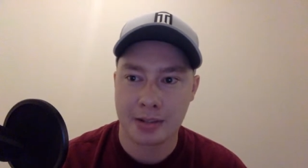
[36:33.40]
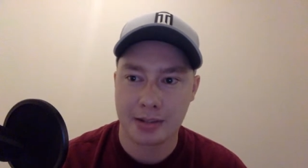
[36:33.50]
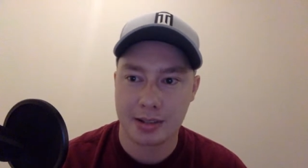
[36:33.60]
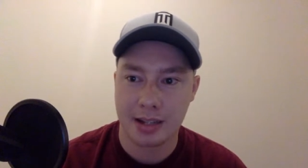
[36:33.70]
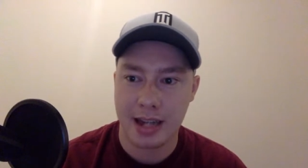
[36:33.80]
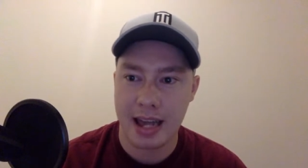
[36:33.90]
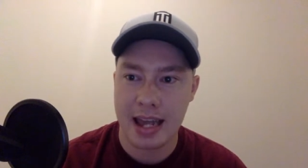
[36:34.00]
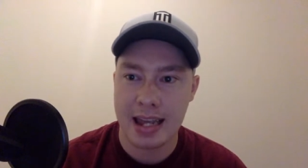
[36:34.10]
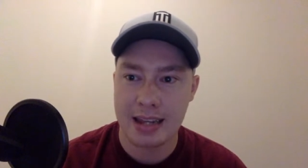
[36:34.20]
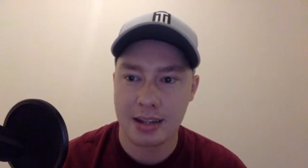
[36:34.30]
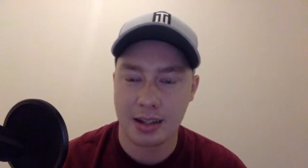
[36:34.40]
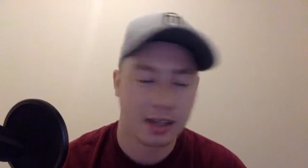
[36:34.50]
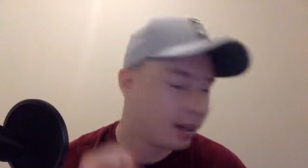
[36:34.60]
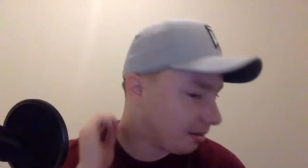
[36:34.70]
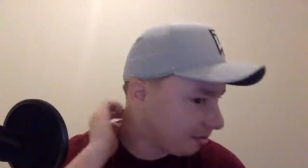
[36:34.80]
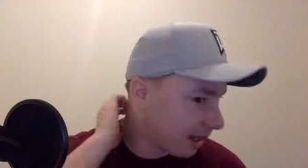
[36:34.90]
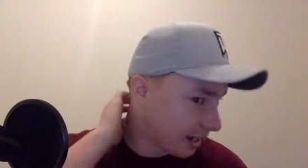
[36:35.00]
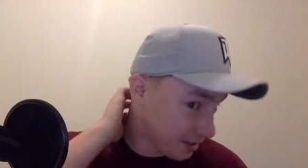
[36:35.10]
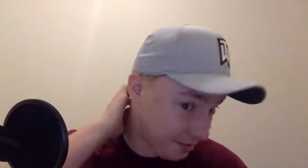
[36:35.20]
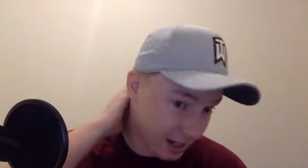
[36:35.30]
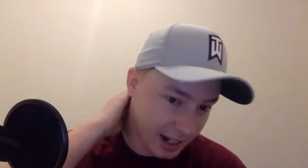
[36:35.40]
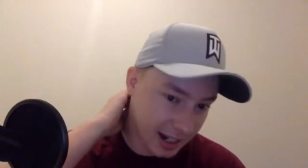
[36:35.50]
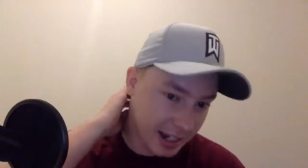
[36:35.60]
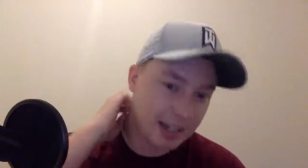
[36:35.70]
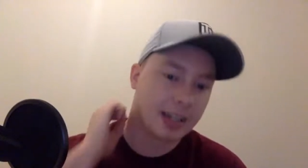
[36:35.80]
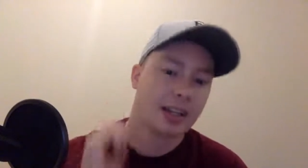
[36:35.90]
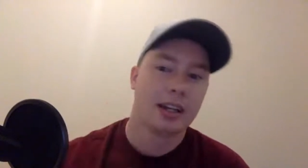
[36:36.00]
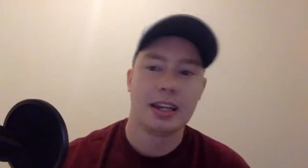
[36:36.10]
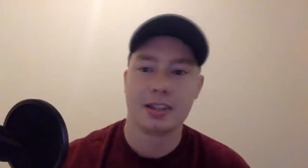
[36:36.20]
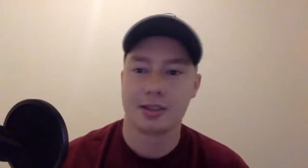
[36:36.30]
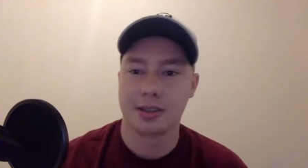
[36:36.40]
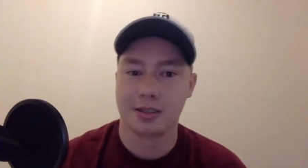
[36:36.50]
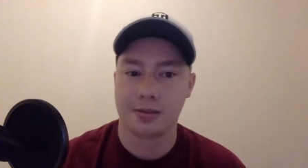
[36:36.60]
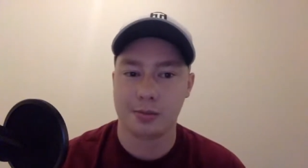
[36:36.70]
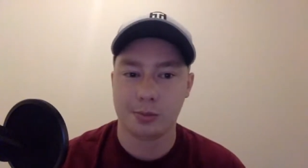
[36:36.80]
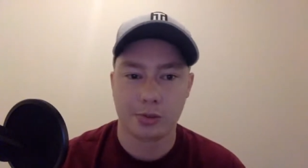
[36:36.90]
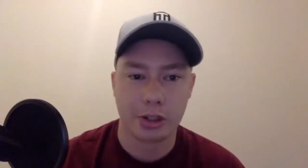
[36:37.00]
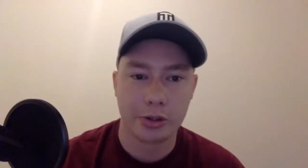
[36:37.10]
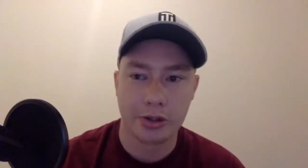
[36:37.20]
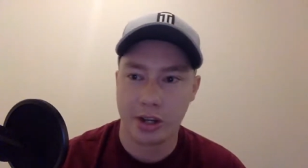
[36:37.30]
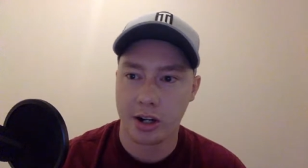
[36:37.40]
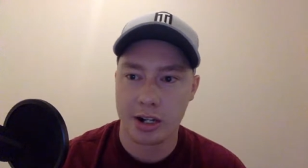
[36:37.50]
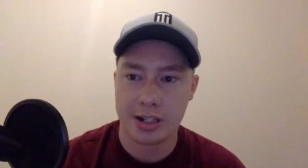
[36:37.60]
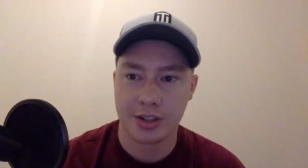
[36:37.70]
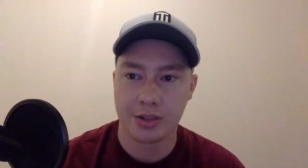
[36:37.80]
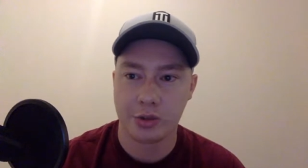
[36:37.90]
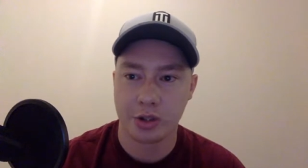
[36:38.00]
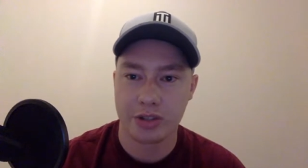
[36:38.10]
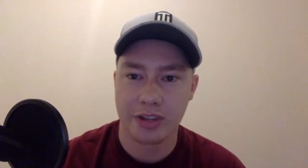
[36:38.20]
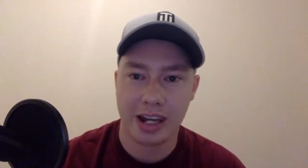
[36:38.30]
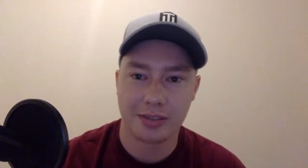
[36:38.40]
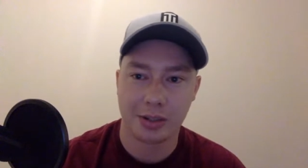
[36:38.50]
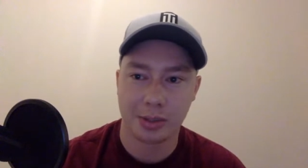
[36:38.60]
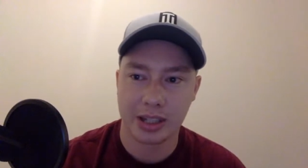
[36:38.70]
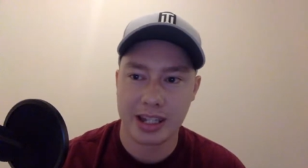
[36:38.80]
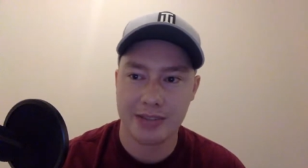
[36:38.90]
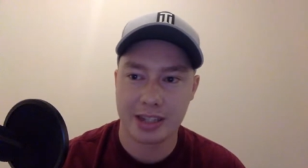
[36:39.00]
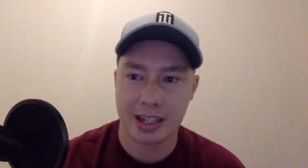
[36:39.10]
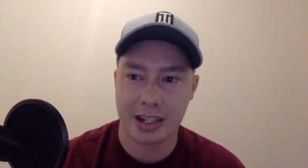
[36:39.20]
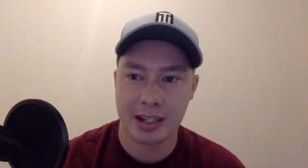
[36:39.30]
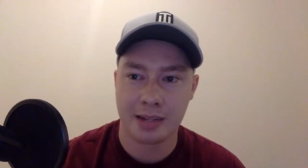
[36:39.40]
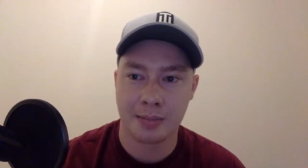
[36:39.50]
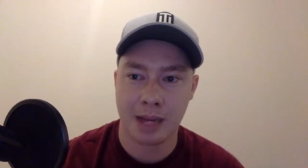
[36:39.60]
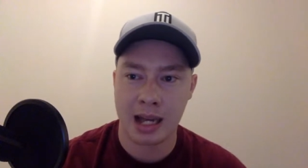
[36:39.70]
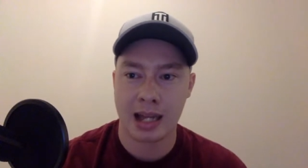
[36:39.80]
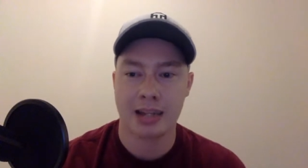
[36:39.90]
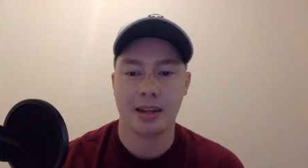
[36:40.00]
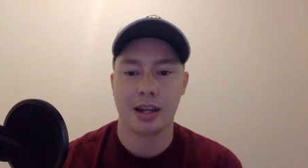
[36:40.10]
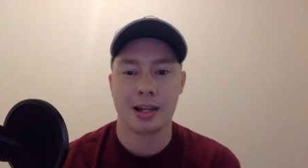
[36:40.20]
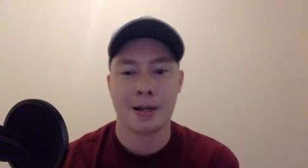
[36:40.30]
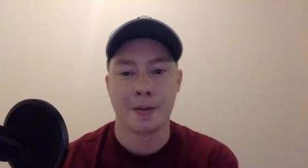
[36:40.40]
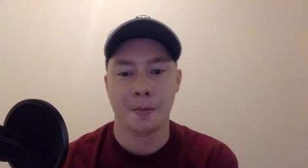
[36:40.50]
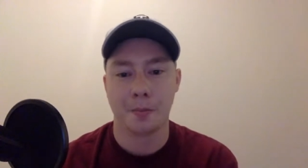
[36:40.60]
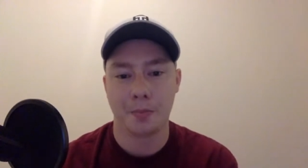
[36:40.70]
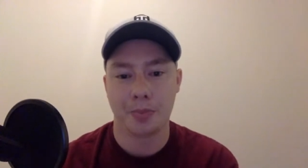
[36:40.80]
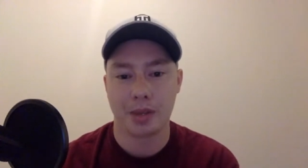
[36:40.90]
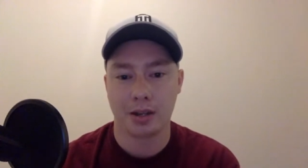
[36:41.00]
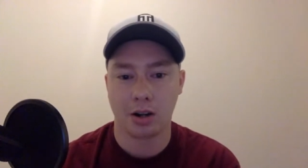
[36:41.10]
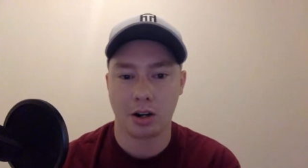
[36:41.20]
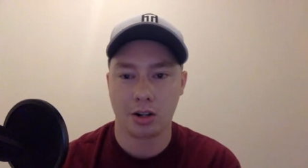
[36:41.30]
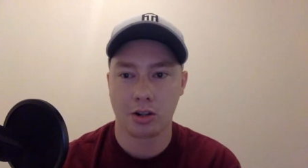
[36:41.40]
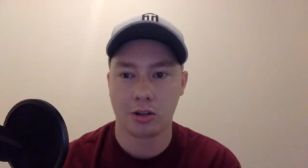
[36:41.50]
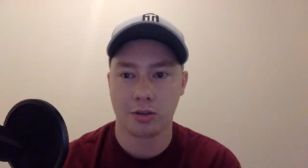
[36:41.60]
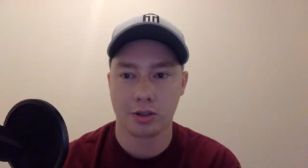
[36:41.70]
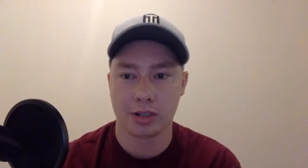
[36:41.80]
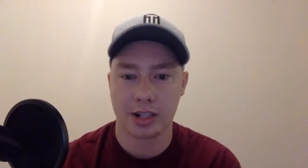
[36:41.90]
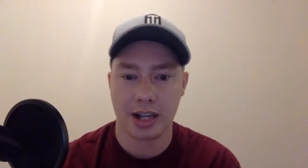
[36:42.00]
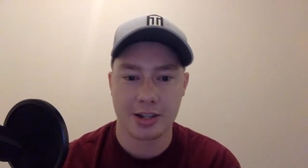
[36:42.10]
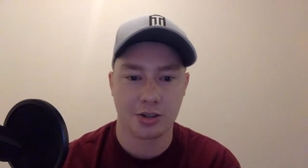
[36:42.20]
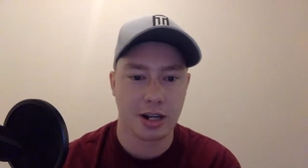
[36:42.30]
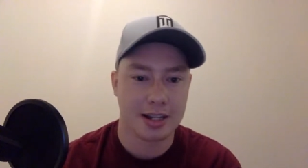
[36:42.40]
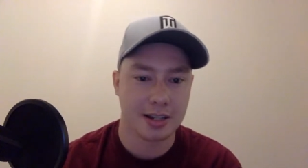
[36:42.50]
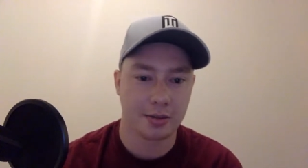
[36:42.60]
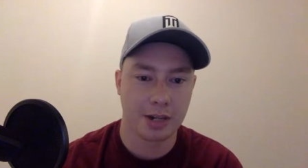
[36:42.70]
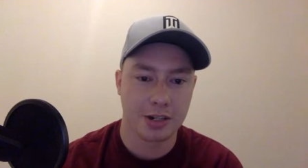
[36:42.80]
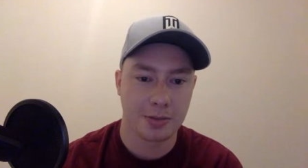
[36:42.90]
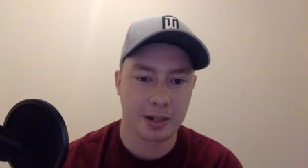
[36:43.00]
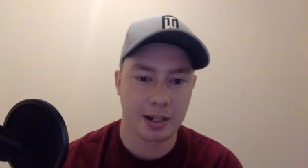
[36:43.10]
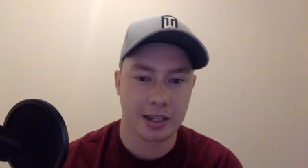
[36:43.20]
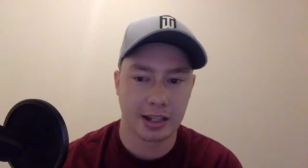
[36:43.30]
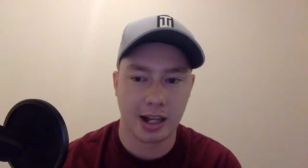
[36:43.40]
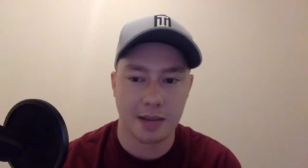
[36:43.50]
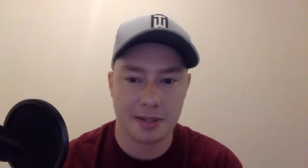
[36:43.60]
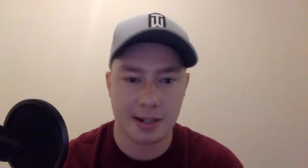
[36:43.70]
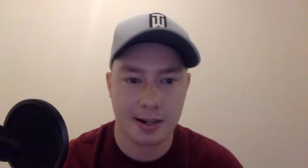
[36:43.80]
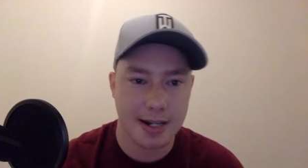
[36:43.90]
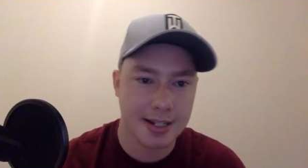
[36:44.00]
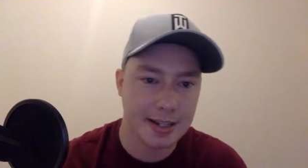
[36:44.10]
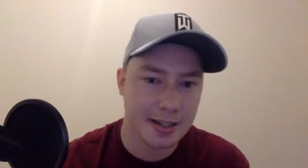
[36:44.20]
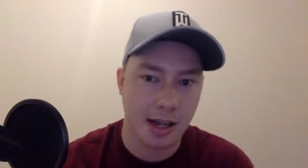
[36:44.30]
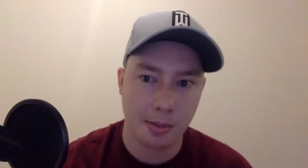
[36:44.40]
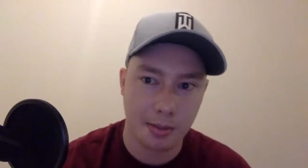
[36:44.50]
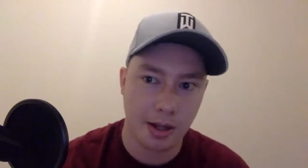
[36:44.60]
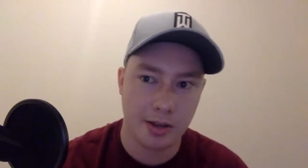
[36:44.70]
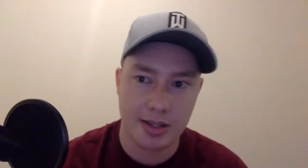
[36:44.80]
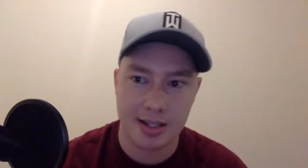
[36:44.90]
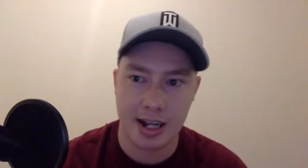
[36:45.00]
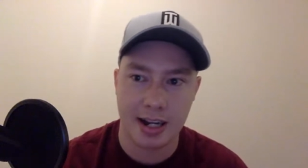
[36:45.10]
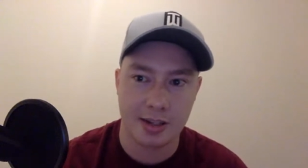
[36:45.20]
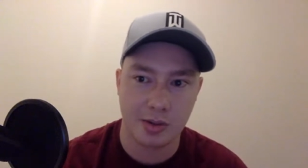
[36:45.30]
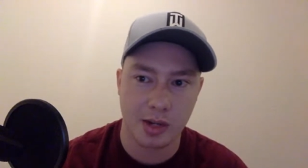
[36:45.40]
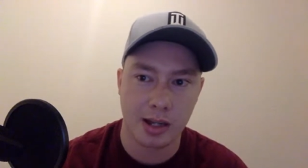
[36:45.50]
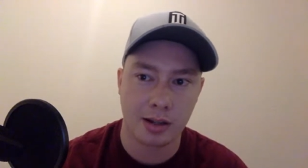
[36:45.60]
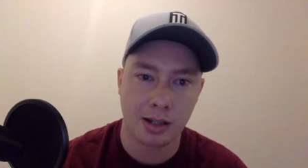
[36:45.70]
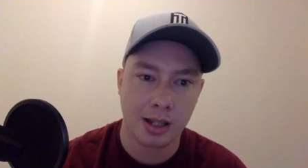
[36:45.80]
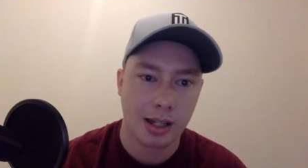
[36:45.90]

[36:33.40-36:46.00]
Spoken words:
today. Xfinity is 2:30, 2:45, I believe. And then my article for tonight's race at Richmond in the Cup Series is up on the site as well.